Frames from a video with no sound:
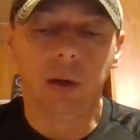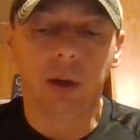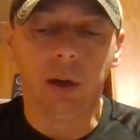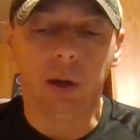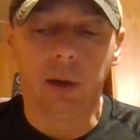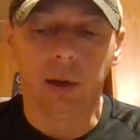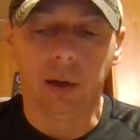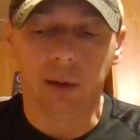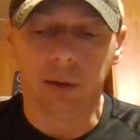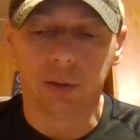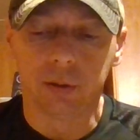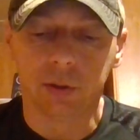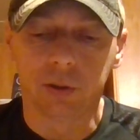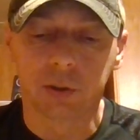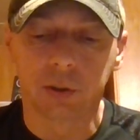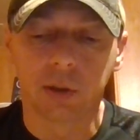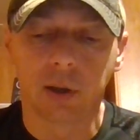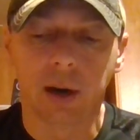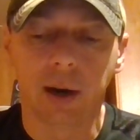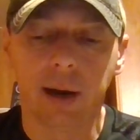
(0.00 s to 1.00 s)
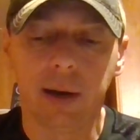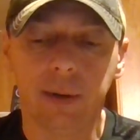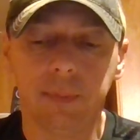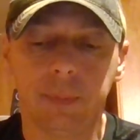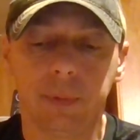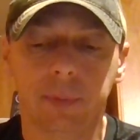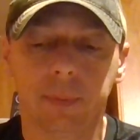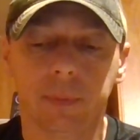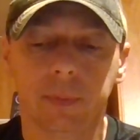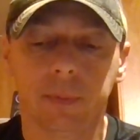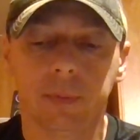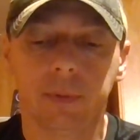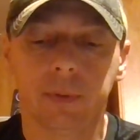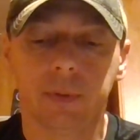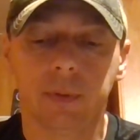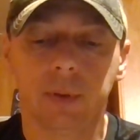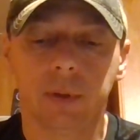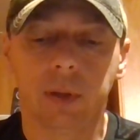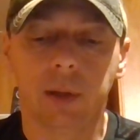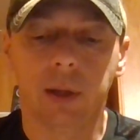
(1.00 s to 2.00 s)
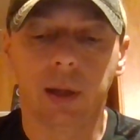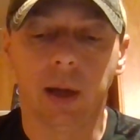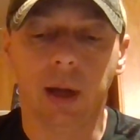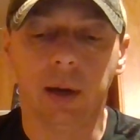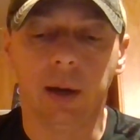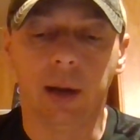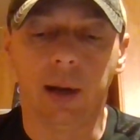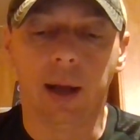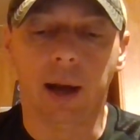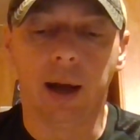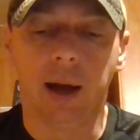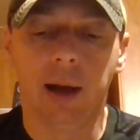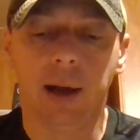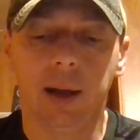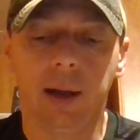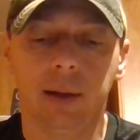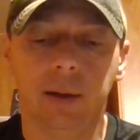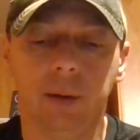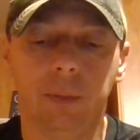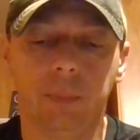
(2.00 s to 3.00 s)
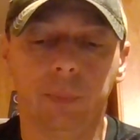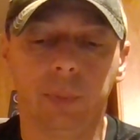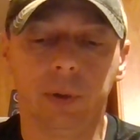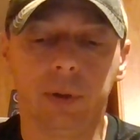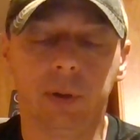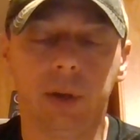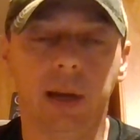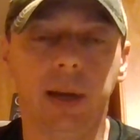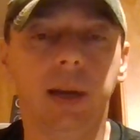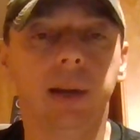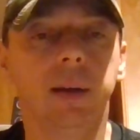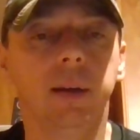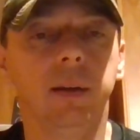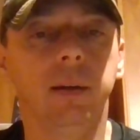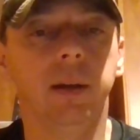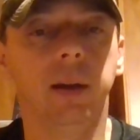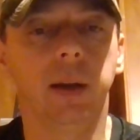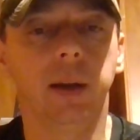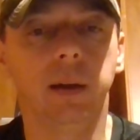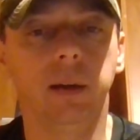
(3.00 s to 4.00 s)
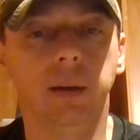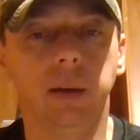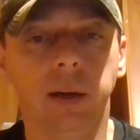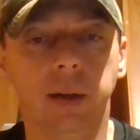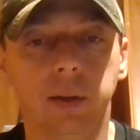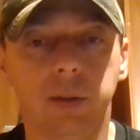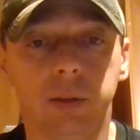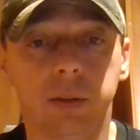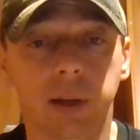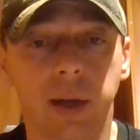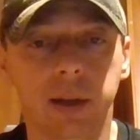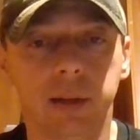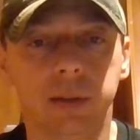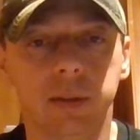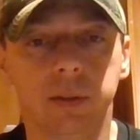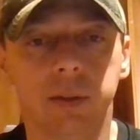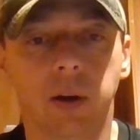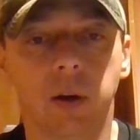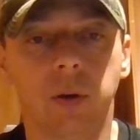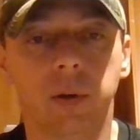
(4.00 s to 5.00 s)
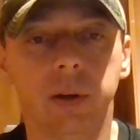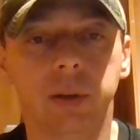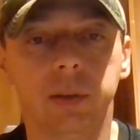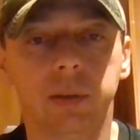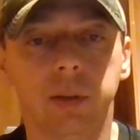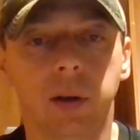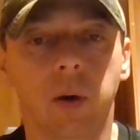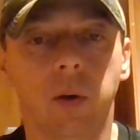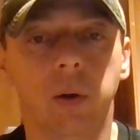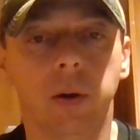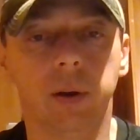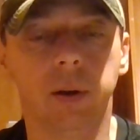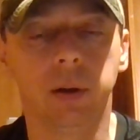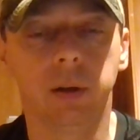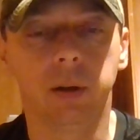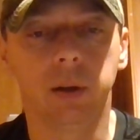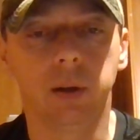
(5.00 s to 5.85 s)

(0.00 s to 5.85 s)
And here's the scrape. And then I pretend that deer season's already started.